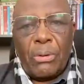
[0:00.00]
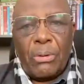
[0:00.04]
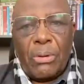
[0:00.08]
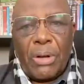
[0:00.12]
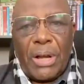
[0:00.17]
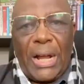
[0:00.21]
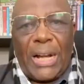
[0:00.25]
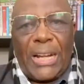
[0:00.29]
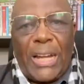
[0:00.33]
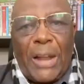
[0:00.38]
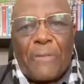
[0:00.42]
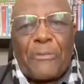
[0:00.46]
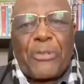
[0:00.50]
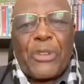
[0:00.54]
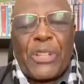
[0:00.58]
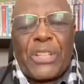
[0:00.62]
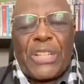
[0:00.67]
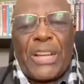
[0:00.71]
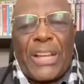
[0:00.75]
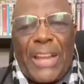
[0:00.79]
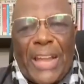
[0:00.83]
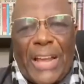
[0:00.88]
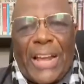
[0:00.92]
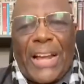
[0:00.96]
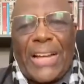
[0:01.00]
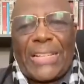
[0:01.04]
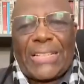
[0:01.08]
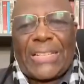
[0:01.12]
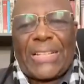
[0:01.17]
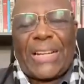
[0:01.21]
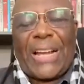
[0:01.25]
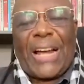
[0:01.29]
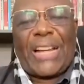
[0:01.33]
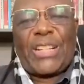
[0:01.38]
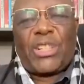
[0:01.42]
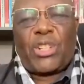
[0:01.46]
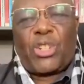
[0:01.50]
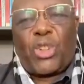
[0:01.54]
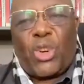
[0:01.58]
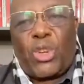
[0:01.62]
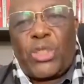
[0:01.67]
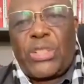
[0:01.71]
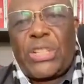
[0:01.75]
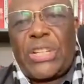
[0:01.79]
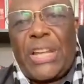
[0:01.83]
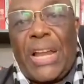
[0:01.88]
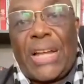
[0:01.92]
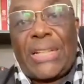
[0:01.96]
Gaddafi's legacy has
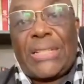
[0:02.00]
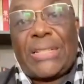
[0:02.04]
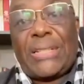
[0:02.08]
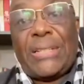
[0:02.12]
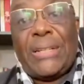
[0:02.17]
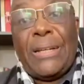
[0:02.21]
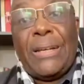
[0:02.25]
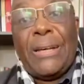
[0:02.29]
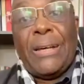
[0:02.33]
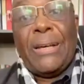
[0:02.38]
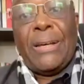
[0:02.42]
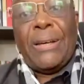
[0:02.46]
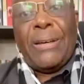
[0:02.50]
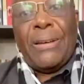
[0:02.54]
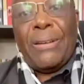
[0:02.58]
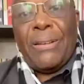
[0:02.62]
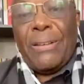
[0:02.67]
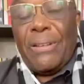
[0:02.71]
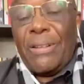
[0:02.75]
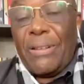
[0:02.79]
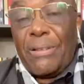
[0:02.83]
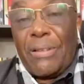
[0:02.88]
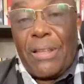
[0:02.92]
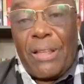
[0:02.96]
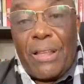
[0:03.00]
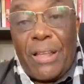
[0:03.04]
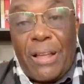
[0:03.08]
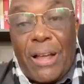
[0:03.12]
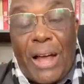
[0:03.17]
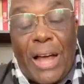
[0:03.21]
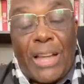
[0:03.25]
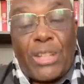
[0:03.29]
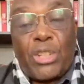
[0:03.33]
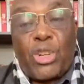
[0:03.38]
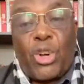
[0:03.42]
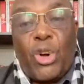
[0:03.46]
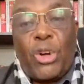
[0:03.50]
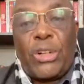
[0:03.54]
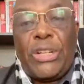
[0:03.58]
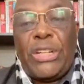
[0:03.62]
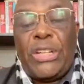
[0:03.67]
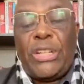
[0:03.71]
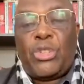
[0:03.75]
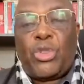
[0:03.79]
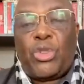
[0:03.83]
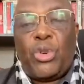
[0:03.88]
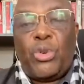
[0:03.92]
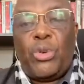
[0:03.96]
caused us, has gone
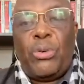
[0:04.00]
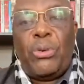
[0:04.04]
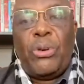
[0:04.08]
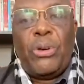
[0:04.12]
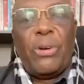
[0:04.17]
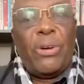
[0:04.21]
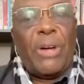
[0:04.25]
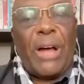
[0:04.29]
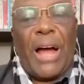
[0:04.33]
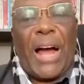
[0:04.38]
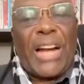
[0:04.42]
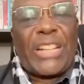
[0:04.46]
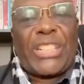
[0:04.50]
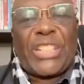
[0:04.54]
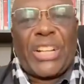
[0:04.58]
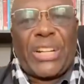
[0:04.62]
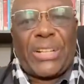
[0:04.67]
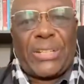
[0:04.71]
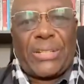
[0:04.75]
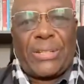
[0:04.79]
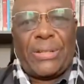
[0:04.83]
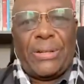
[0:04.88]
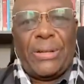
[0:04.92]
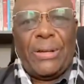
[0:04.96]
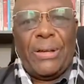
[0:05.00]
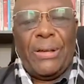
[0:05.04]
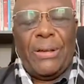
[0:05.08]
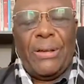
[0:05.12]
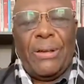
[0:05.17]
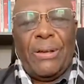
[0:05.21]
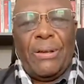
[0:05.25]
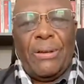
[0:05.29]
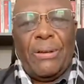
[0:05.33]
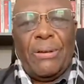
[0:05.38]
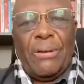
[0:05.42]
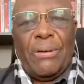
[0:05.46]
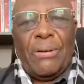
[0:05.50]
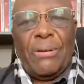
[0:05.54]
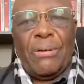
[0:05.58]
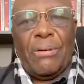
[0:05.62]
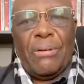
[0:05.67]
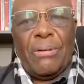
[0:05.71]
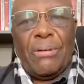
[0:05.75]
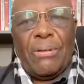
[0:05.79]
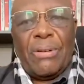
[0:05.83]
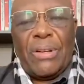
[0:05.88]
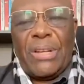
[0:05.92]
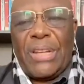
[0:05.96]
into ashes.
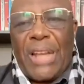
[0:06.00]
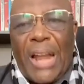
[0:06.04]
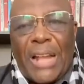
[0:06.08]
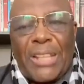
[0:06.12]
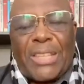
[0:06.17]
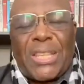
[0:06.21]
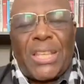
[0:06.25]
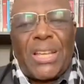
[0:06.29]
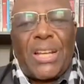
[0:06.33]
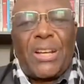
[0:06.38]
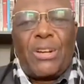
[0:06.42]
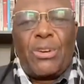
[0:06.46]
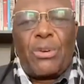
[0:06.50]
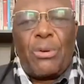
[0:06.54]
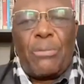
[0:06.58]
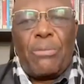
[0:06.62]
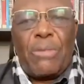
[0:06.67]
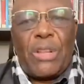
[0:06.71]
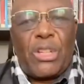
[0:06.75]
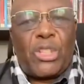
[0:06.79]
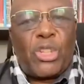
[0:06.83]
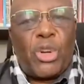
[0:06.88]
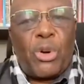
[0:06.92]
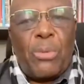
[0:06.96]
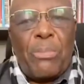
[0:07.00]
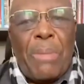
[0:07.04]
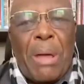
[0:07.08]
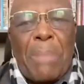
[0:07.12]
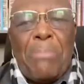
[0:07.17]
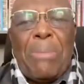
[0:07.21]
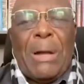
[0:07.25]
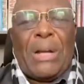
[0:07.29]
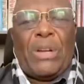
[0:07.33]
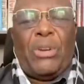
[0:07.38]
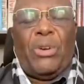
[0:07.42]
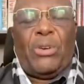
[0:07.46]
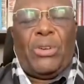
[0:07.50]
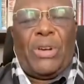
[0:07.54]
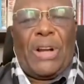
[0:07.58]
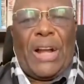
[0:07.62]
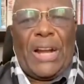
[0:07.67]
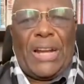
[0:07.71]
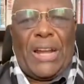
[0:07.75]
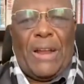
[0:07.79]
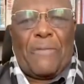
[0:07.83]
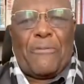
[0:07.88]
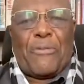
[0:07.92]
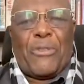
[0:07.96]
Nothing is remembered on
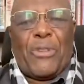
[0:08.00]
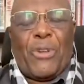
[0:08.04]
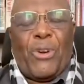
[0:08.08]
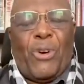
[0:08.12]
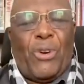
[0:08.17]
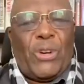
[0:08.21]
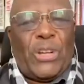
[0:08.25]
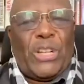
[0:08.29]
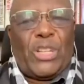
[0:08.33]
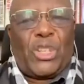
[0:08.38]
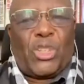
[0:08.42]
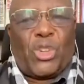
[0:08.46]
Gaddafi on this